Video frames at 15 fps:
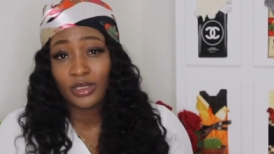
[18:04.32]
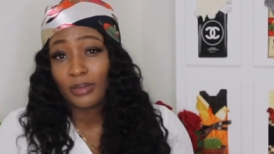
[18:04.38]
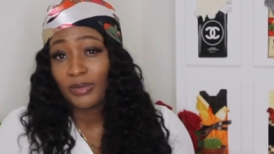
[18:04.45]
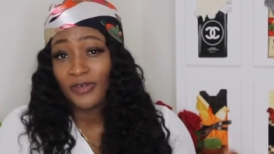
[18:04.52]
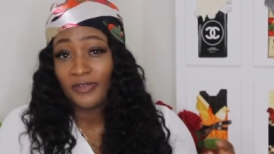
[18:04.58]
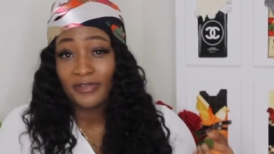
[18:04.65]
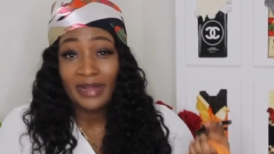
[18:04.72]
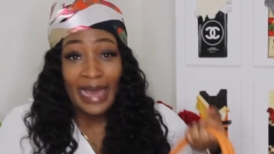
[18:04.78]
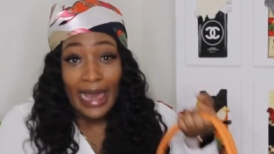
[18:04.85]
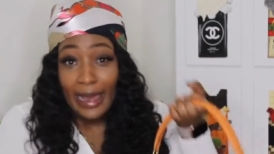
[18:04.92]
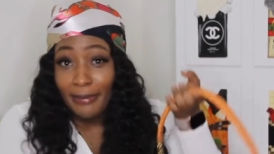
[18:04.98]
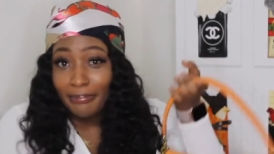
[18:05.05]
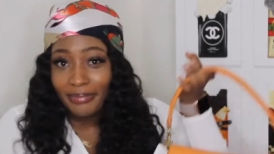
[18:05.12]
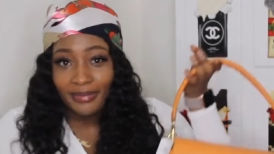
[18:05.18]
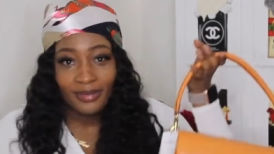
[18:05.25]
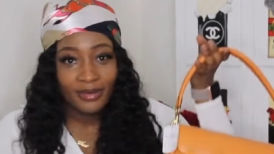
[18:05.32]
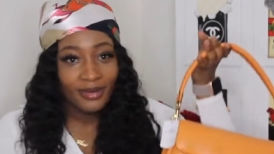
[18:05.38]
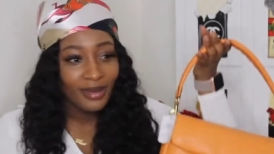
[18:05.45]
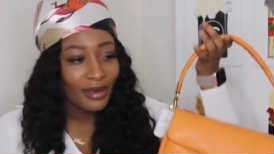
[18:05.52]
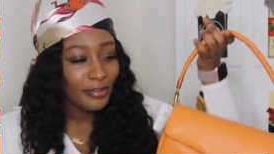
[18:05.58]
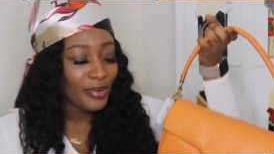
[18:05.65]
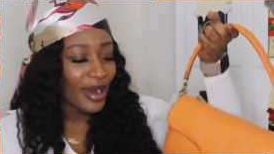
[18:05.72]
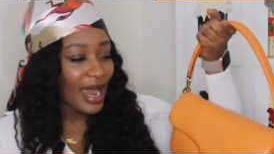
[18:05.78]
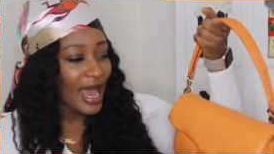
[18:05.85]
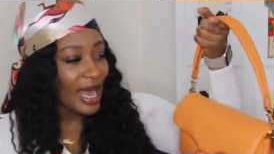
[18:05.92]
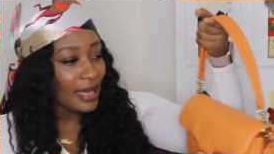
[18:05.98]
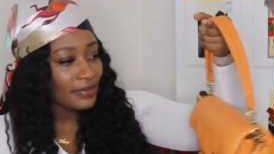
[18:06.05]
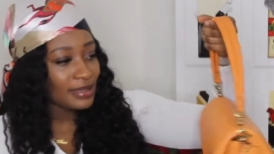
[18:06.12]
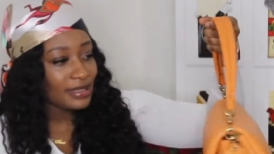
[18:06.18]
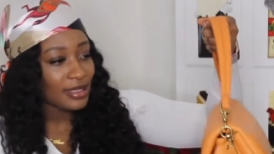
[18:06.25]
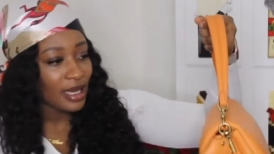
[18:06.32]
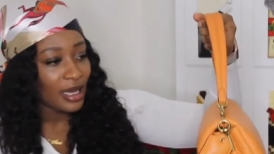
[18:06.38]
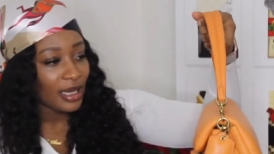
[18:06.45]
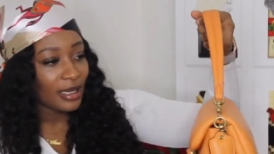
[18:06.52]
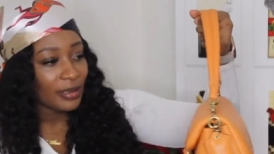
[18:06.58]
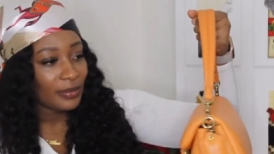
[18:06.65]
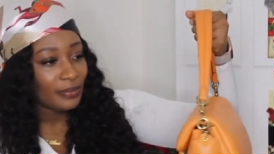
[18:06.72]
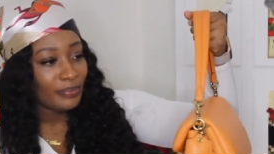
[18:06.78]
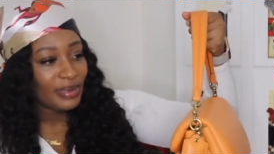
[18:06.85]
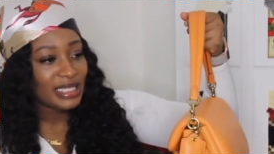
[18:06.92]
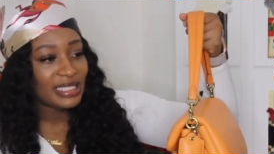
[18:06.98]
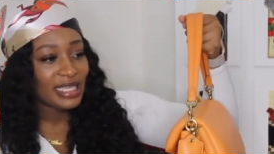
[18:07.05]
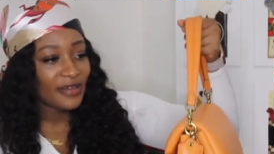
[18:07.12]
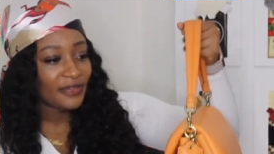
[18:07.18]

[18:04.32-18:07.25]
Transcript: double flap, perhaps, um, but